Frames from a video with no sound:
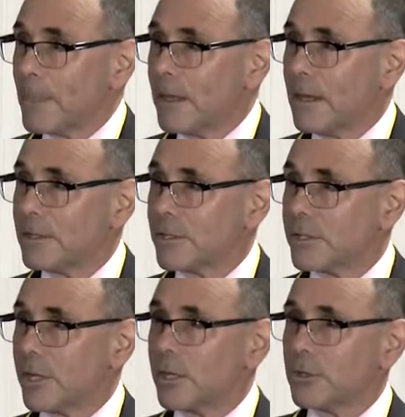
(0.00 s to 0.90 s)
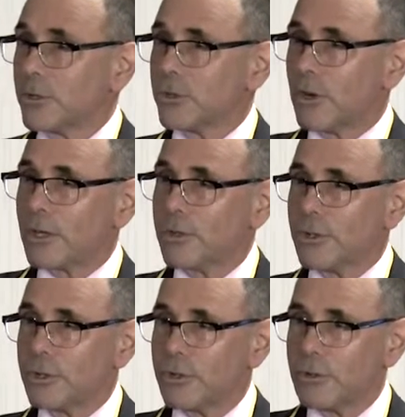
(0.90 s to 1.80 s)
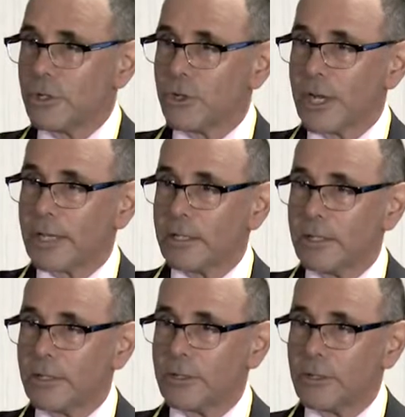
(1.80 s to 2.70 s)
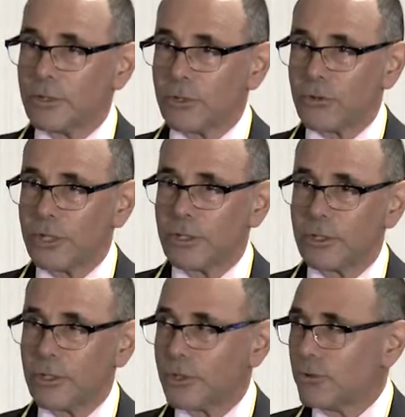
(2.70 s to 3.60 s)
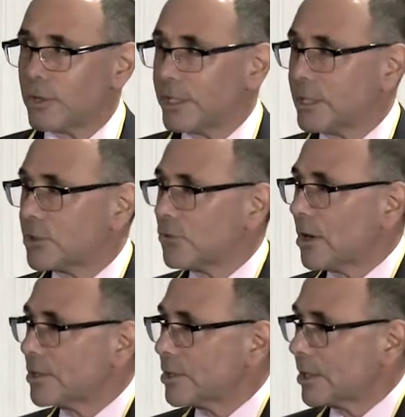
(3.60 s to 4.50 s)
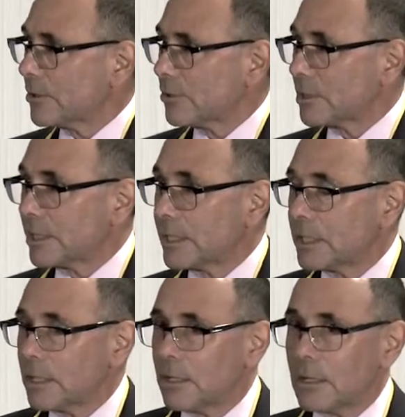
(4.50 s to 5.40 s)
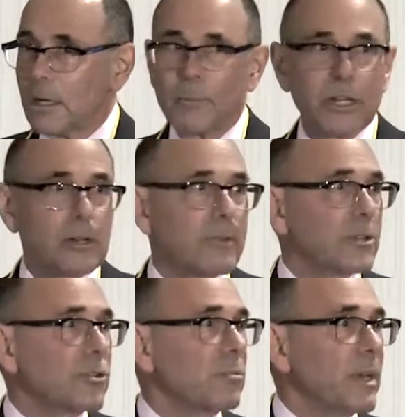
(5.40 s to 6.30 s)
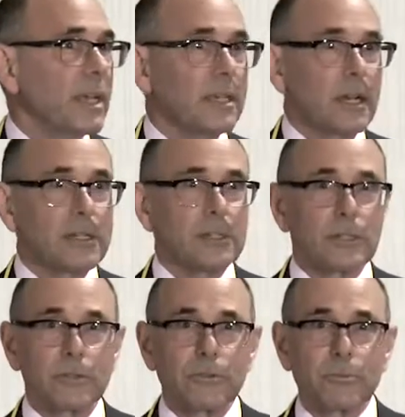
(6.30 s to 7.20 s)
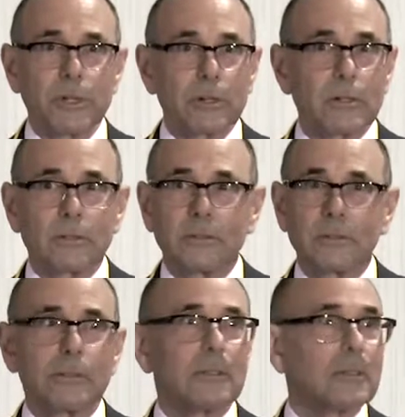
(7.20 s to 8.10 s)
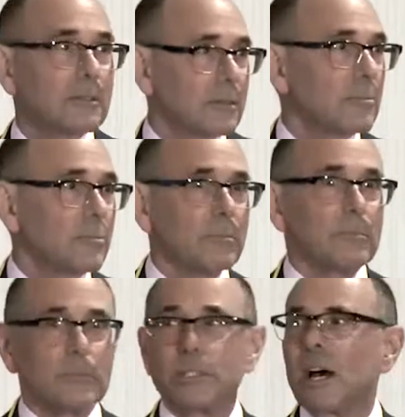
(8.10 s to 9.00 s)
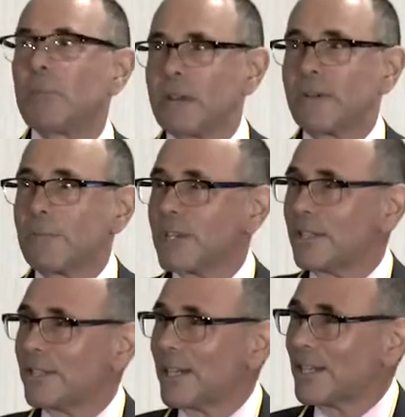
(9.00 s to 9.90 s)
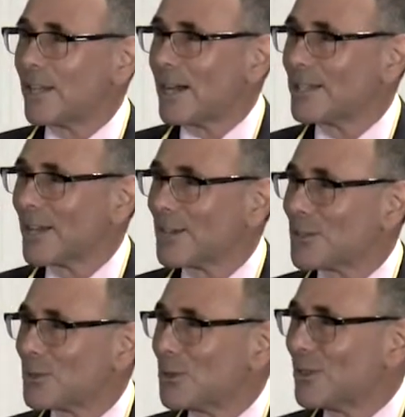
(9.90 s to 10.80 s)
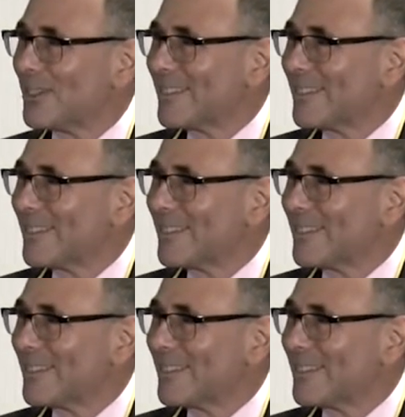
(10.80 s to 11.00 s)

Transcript: as a singular structure that you inject into the joint intra-articularly. How many interventional pain guys in the group here? Tell me if I'm telling any lies out of school.